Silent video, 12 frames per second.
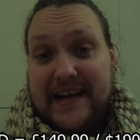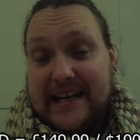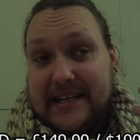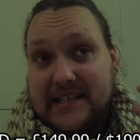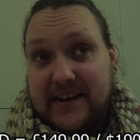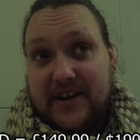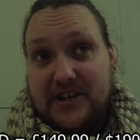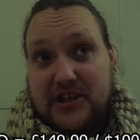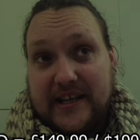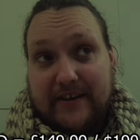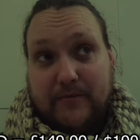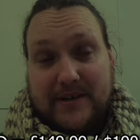Now,
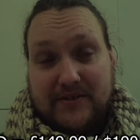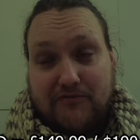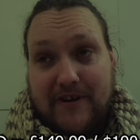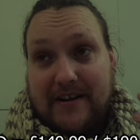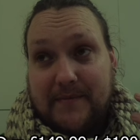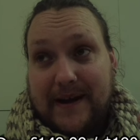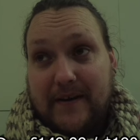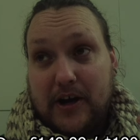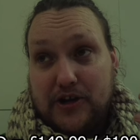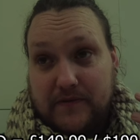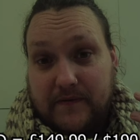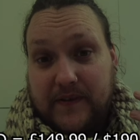700 dirham is around about
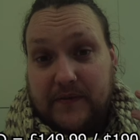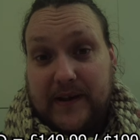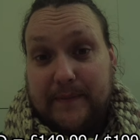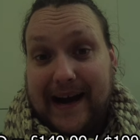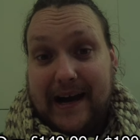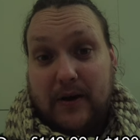£150.